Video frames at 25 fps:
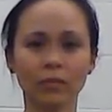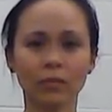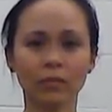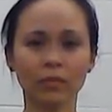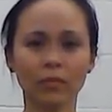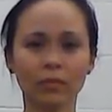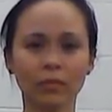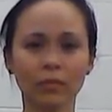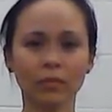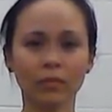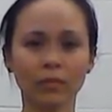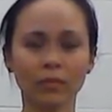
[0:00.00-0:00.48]

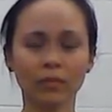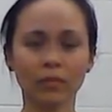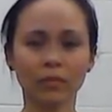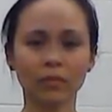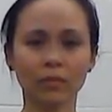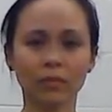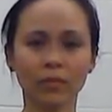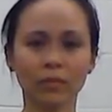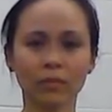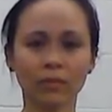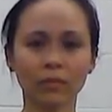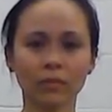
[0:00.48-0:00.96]

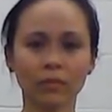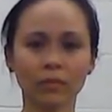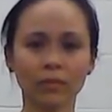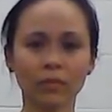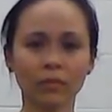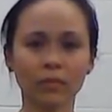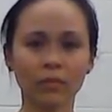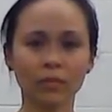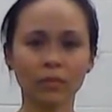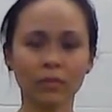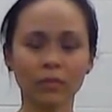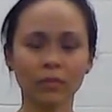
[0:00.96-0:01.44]

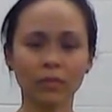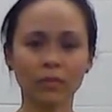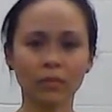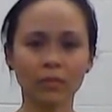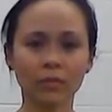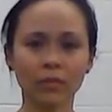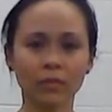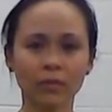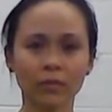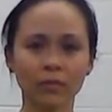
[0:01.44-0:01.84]
[no speech]